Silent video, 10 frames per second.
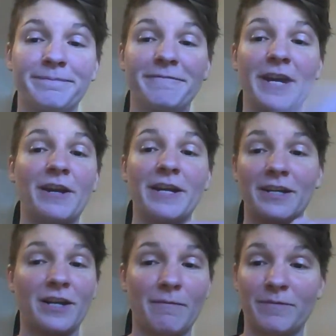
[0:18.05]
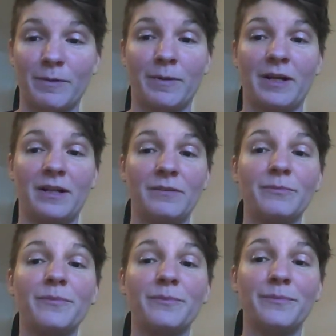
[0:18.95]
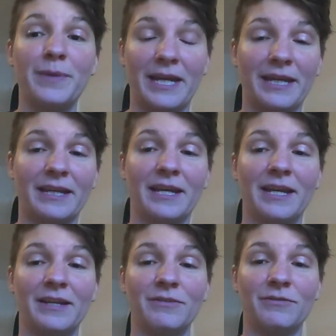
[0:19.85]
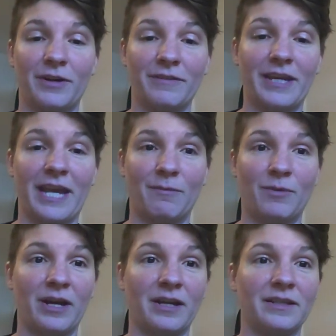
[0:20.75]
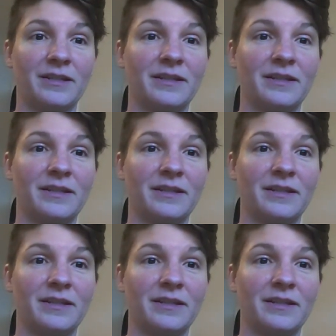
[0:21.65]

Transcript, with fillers: very uncomfortable being in front of a camera